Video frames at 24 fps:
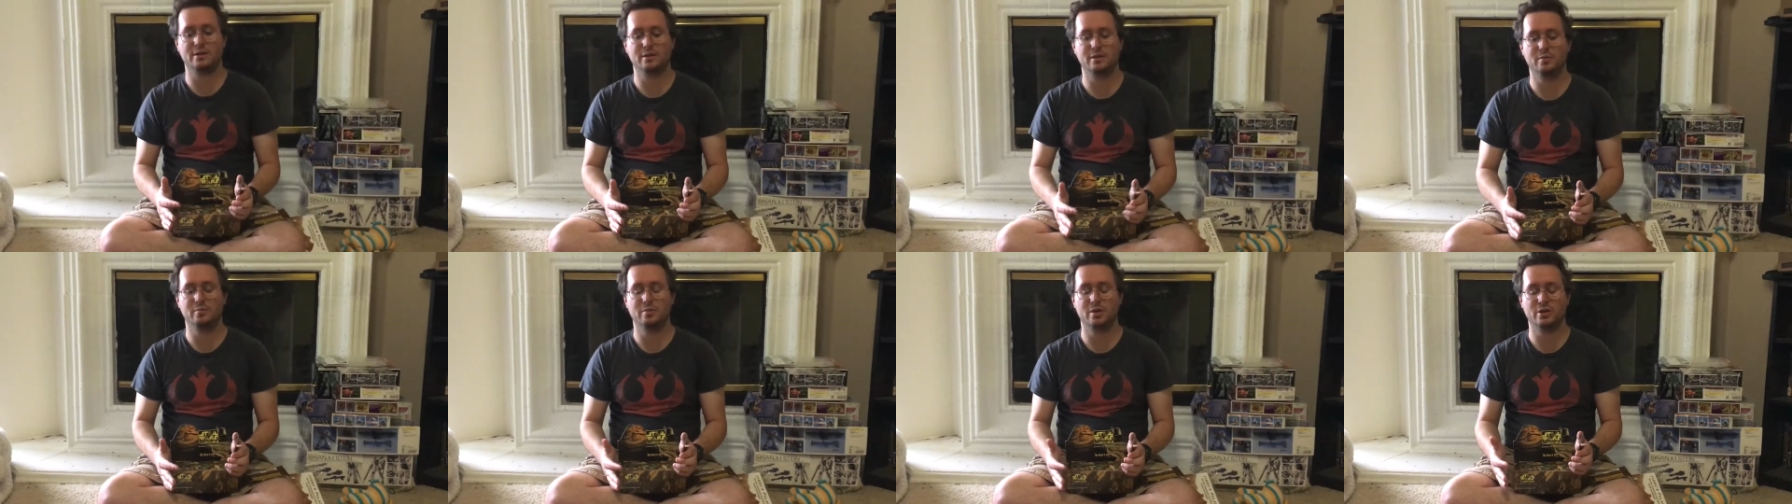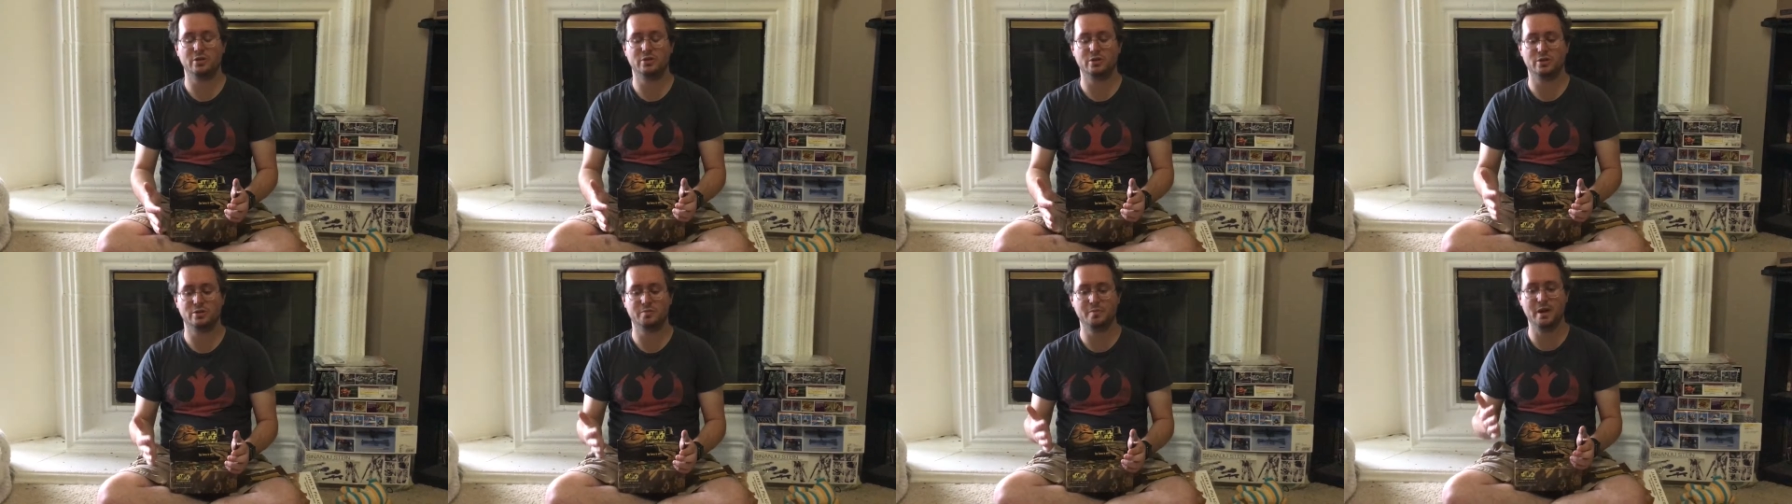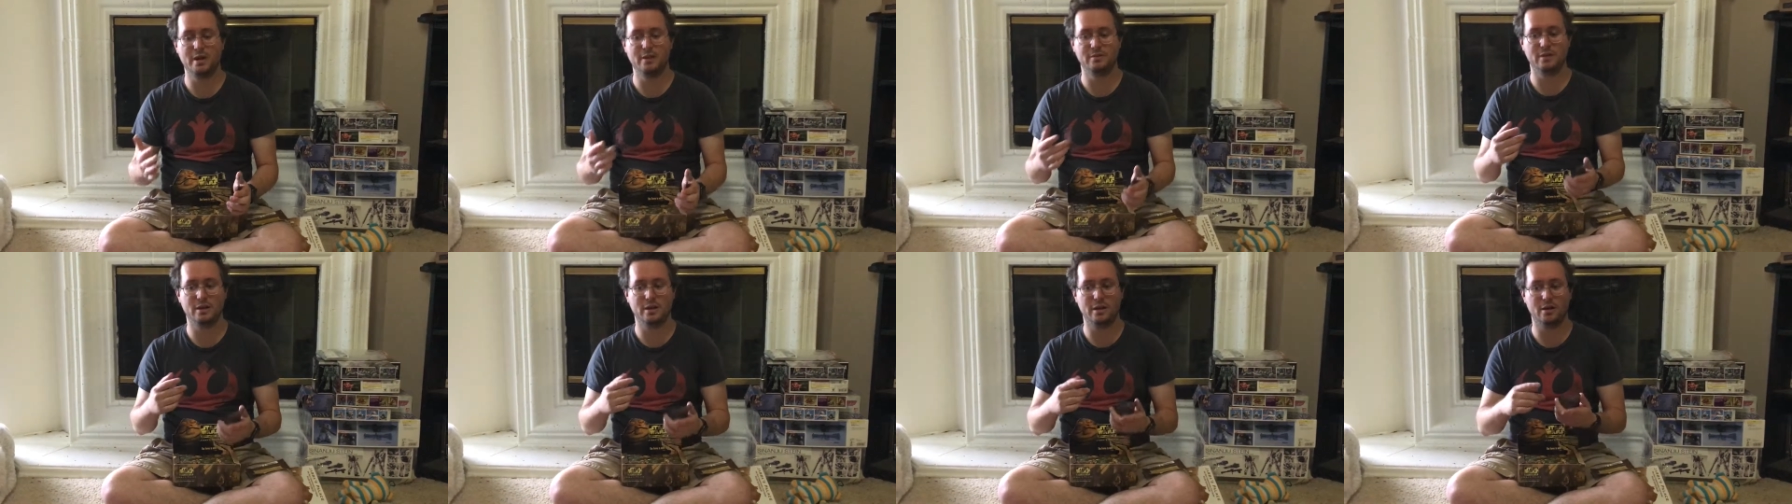and The Empire Strikes
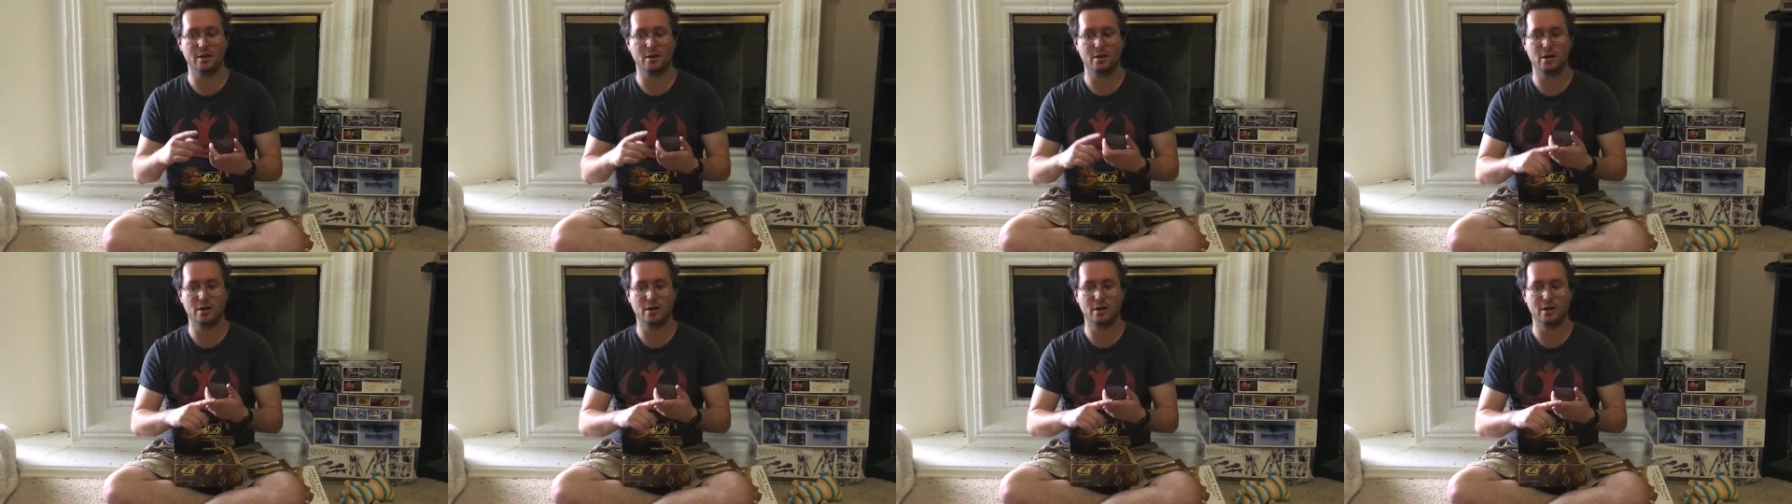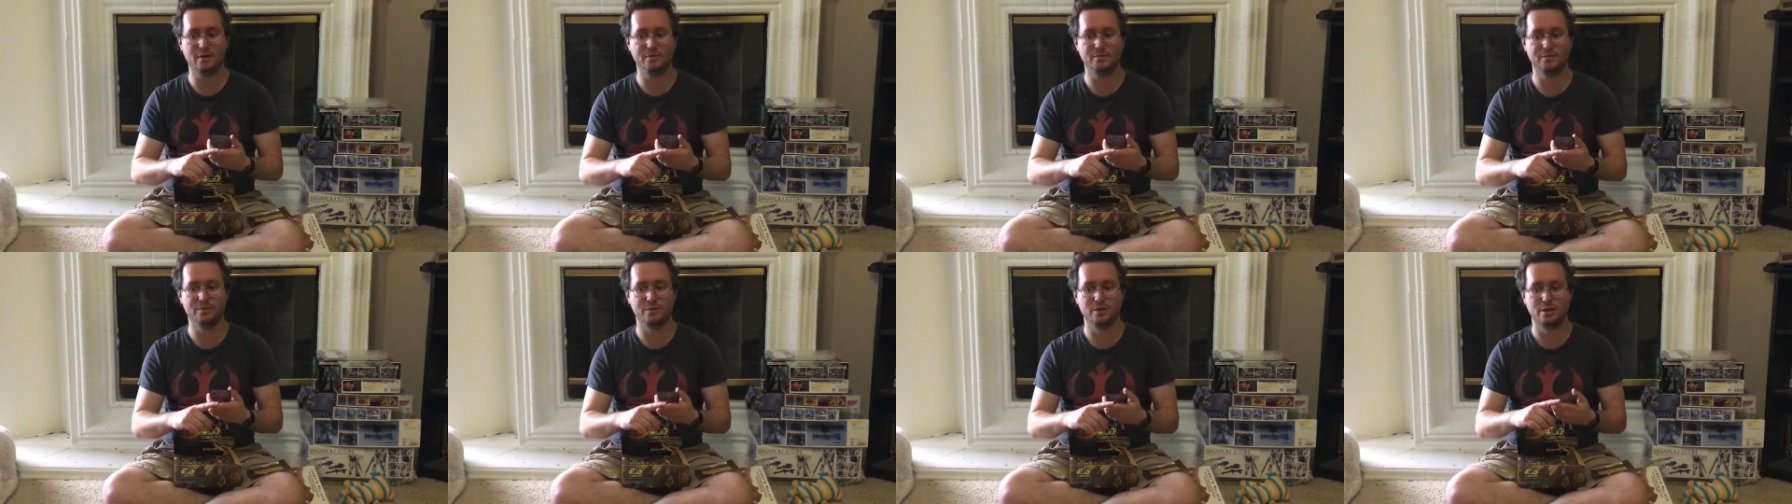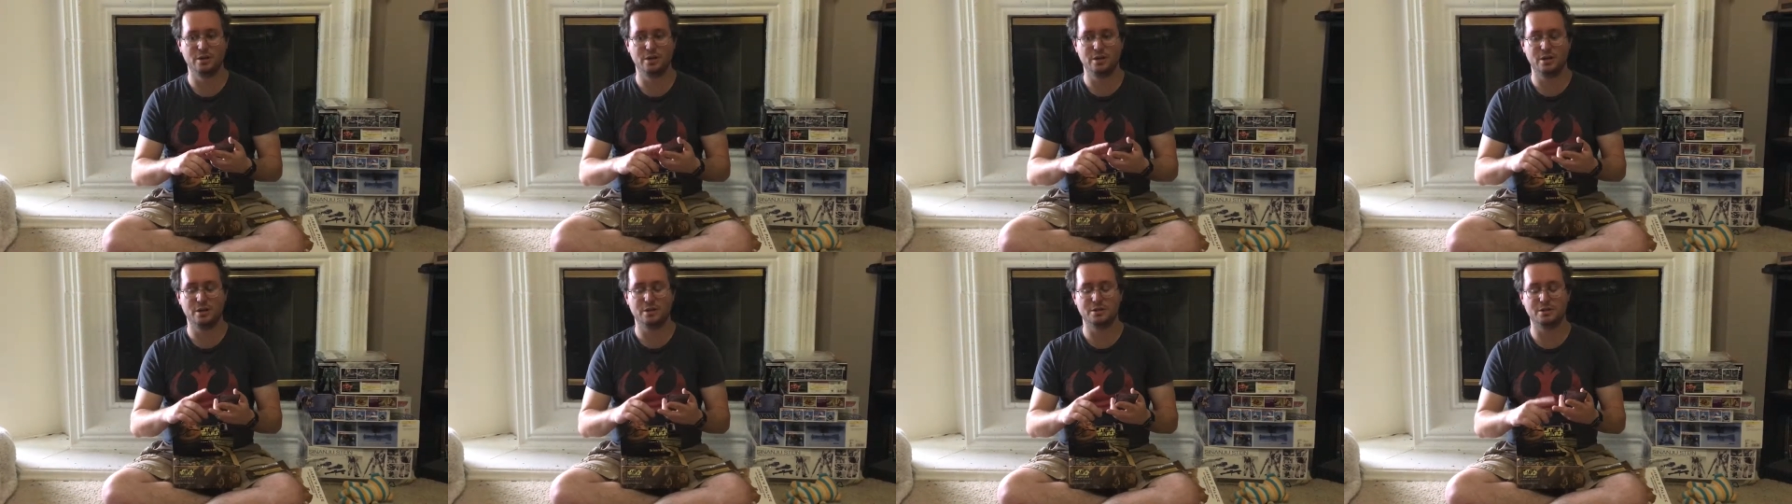Back they had Hoth,
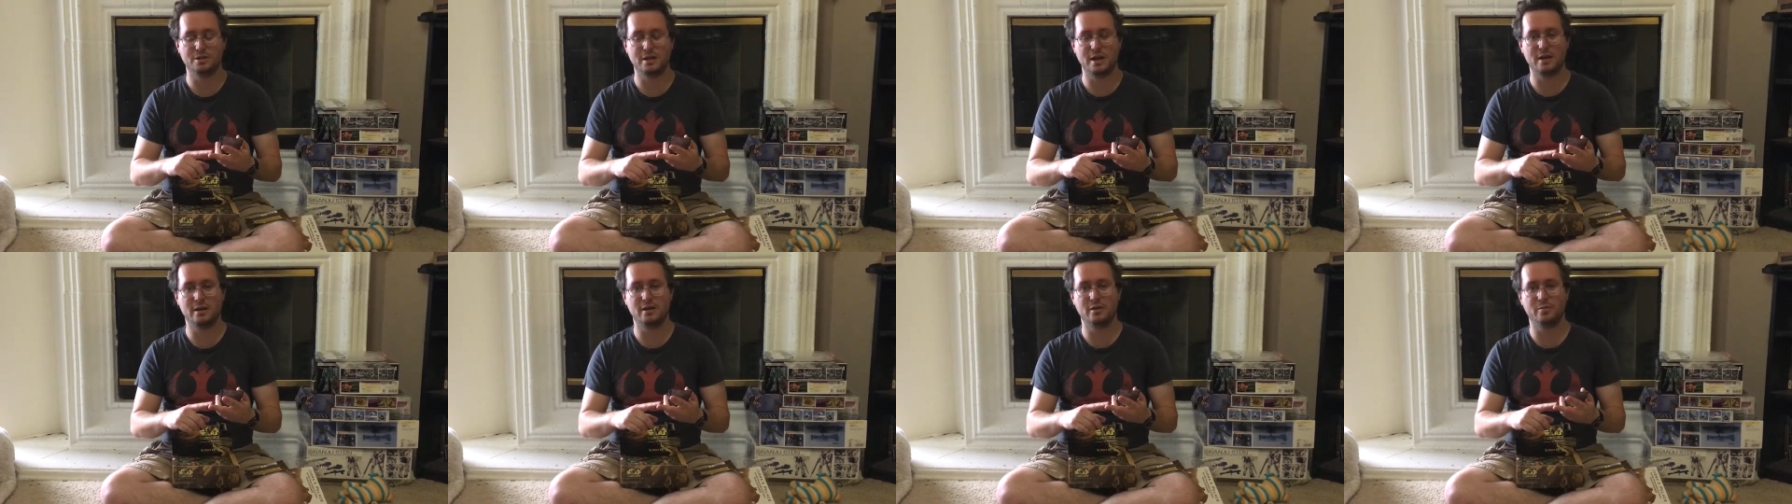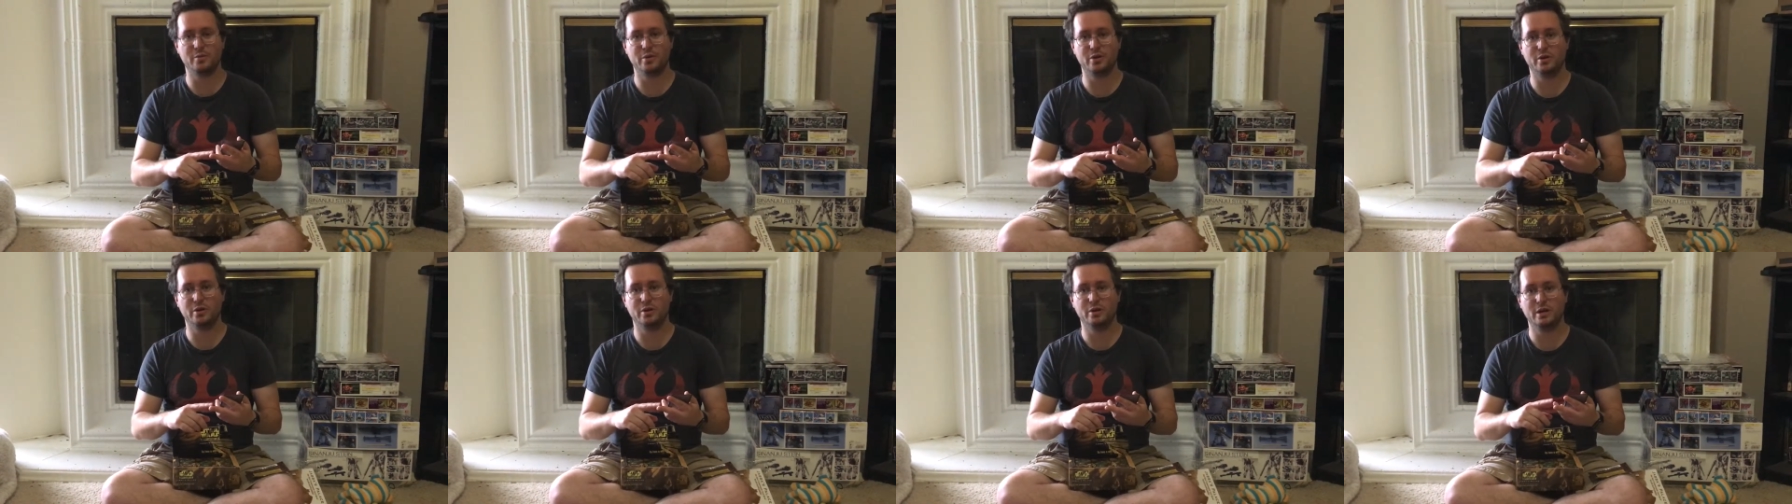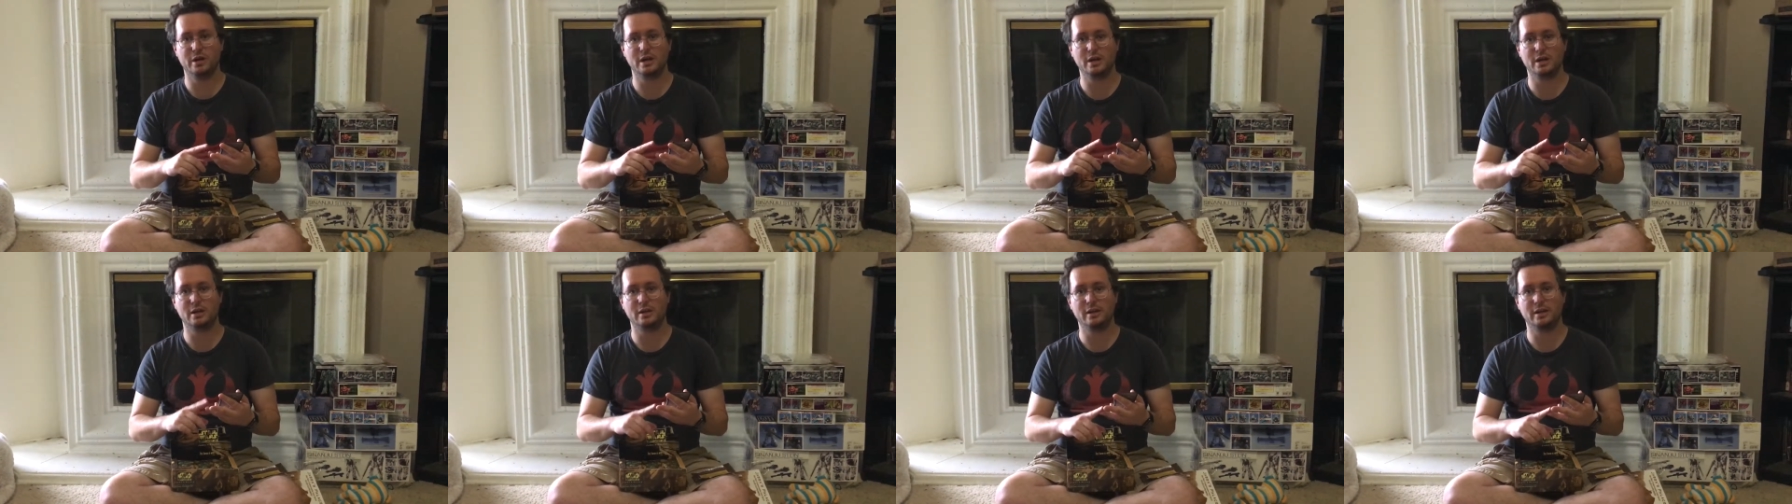Dagobah,
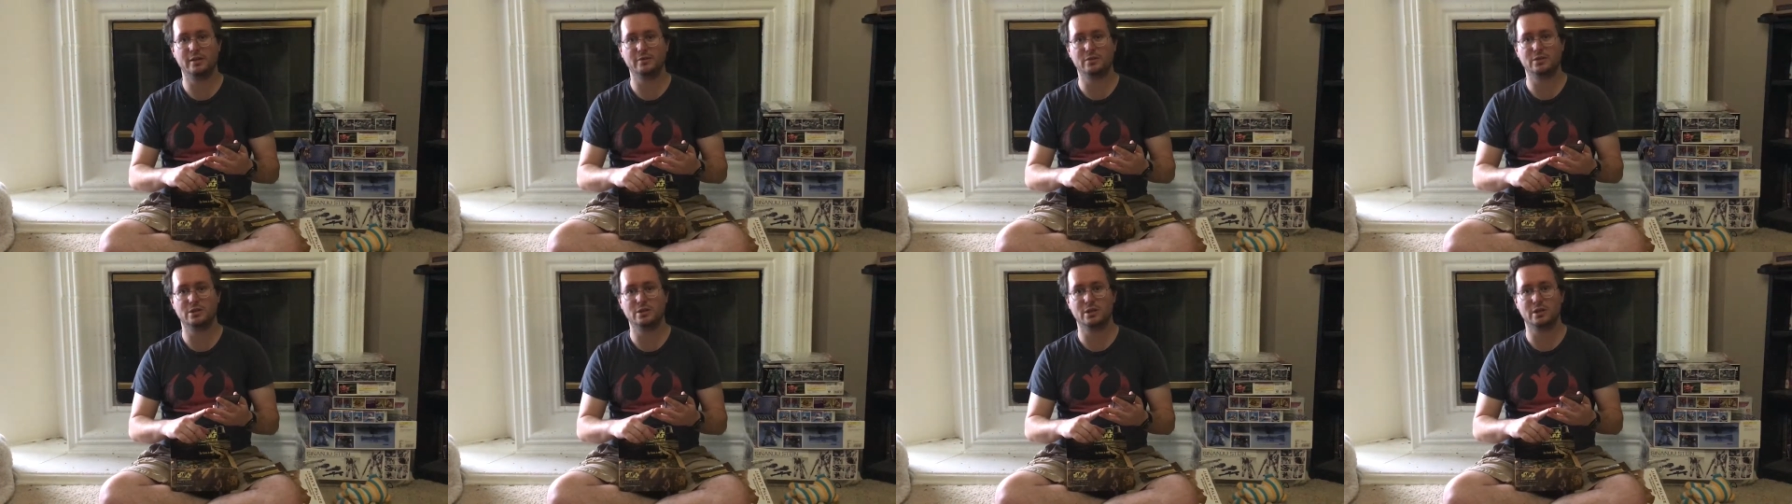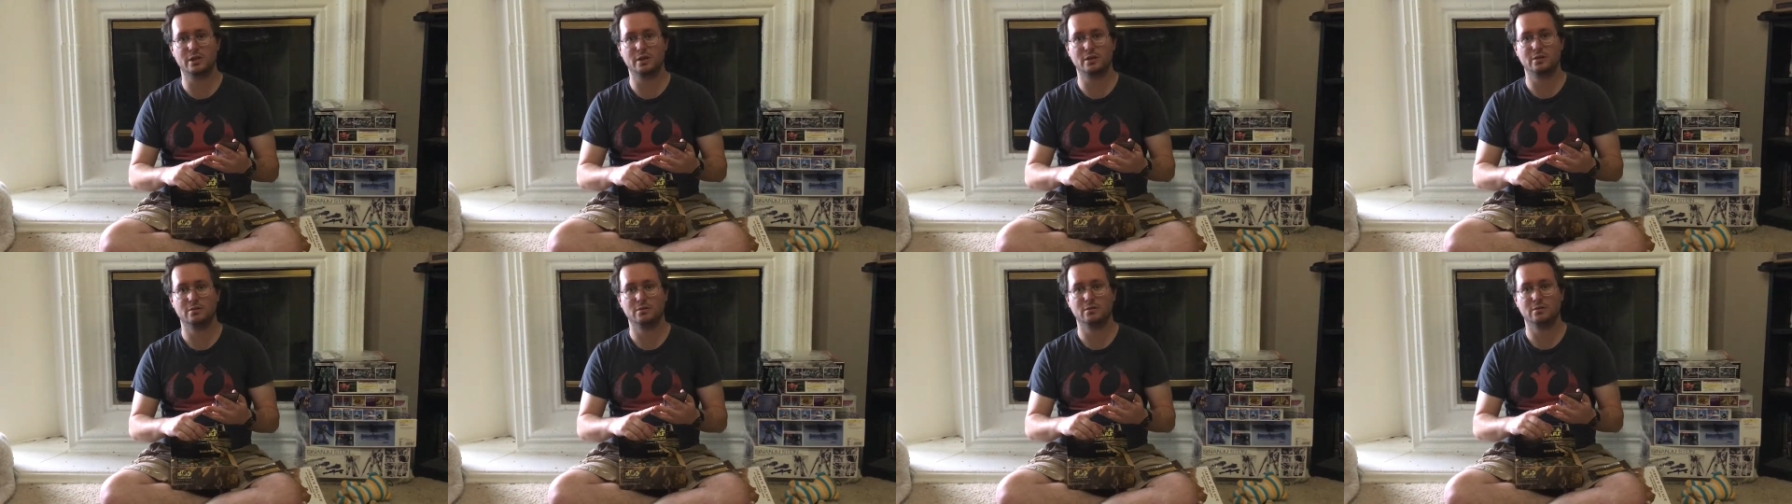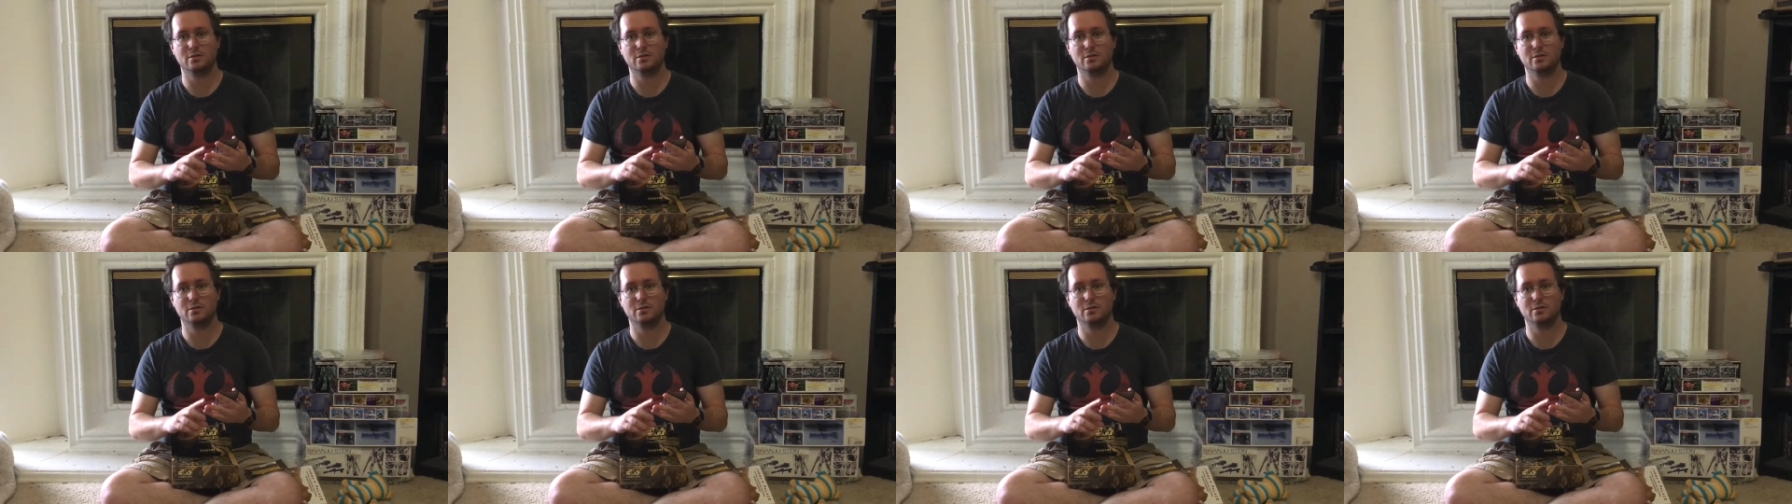and Cloud City.